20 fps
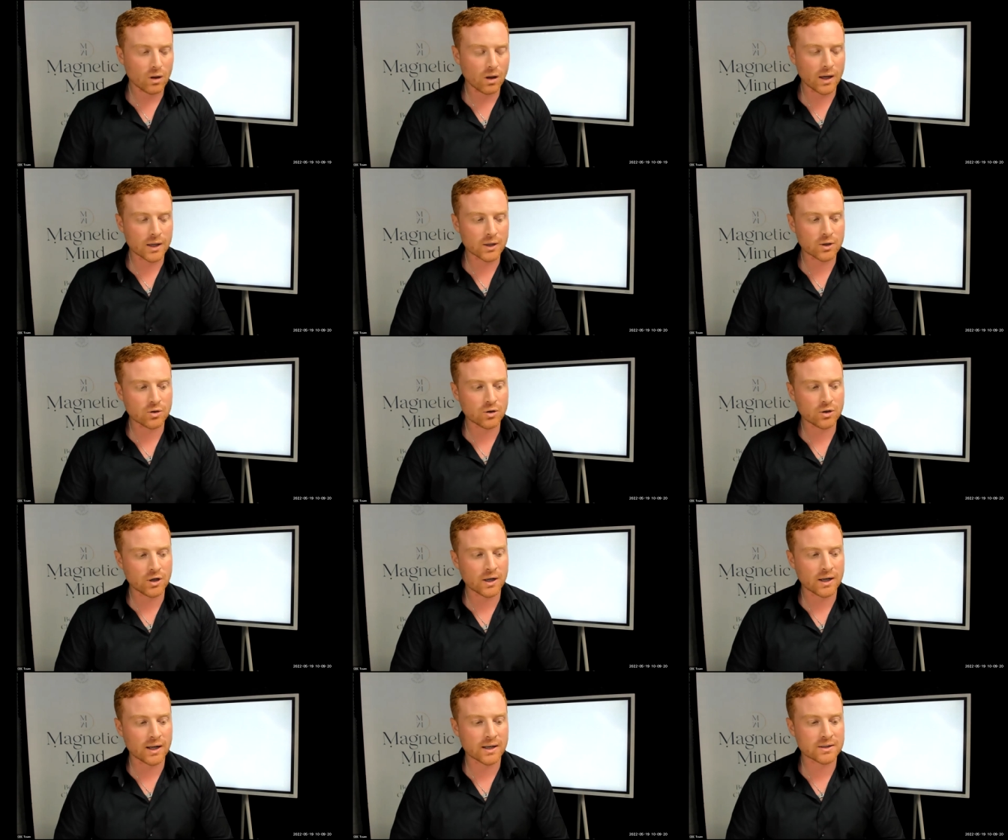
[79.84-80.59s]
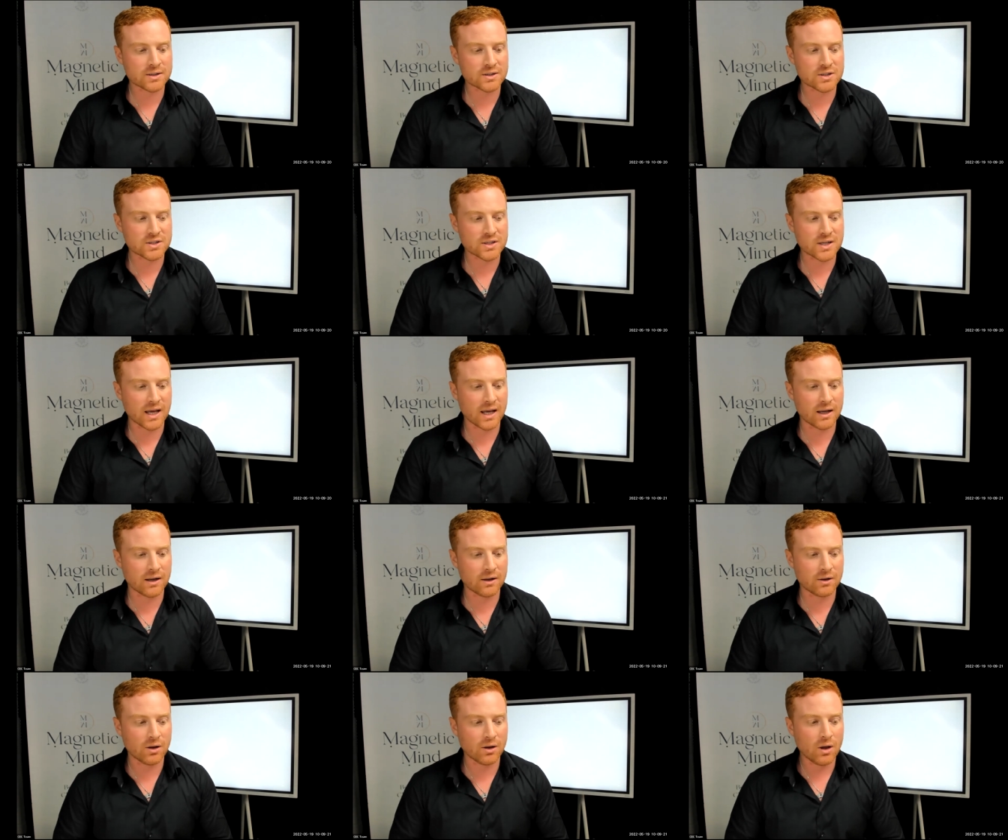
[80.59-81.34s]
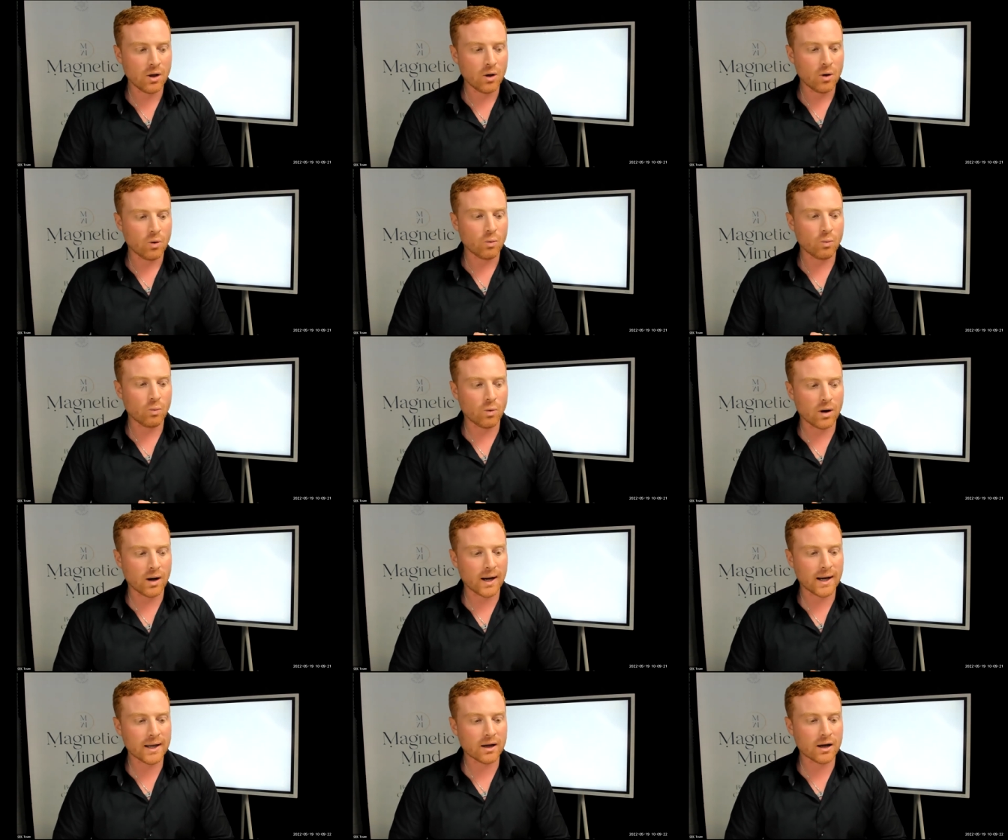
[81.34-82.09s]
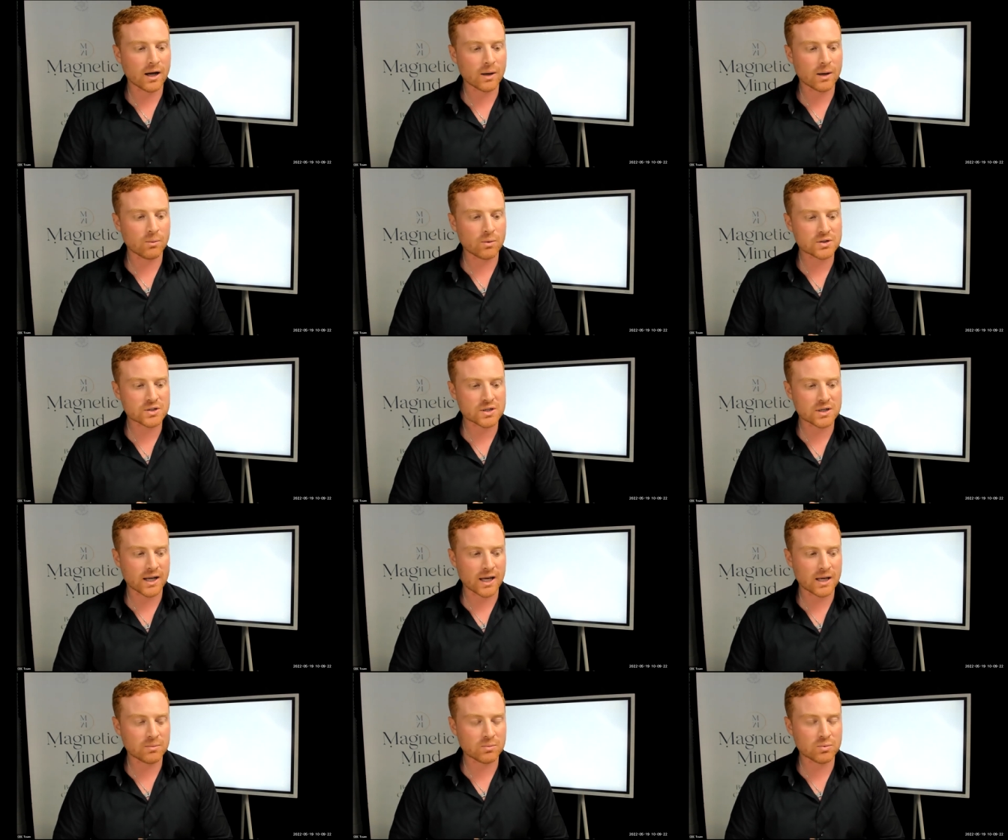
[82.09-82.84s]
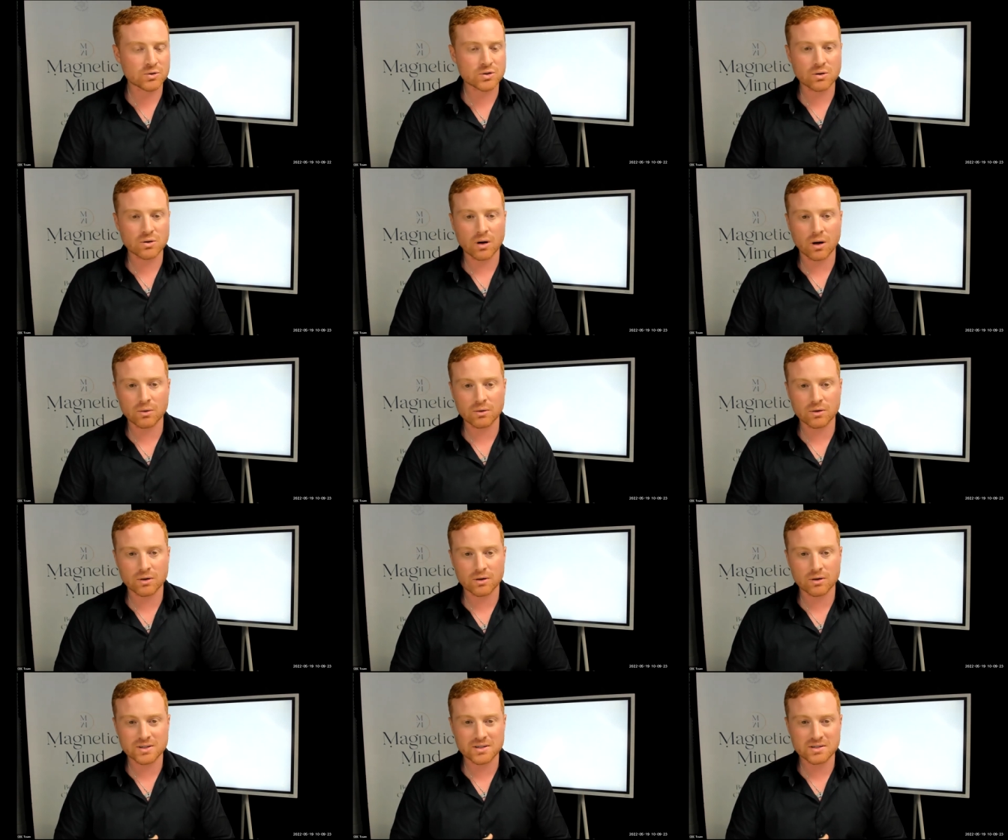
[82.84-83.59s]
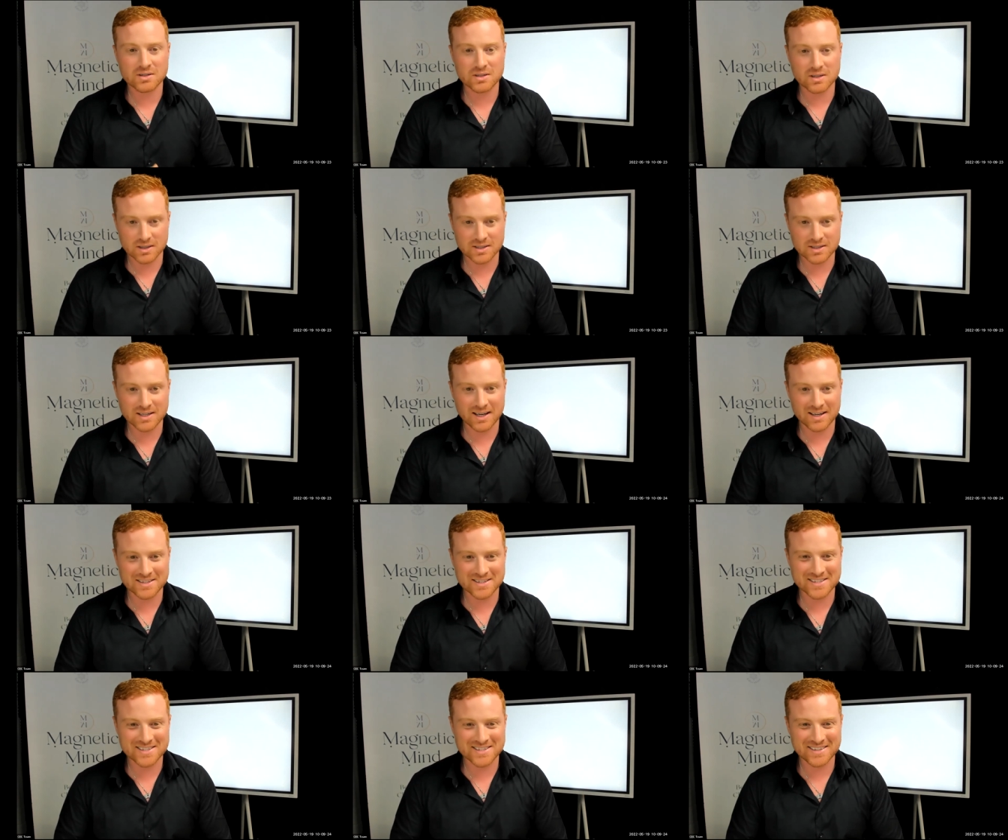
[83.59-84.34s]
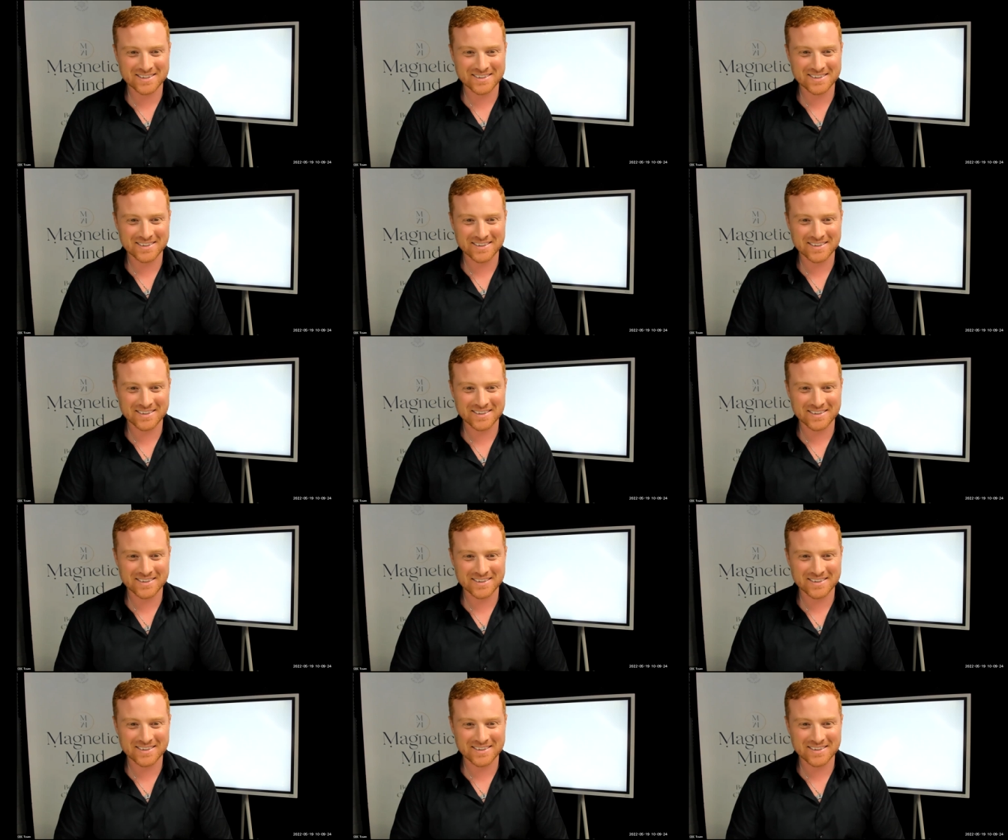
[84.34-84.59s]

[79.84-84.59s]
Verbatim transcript: I couldn't understand why I wasn't able to hold on to success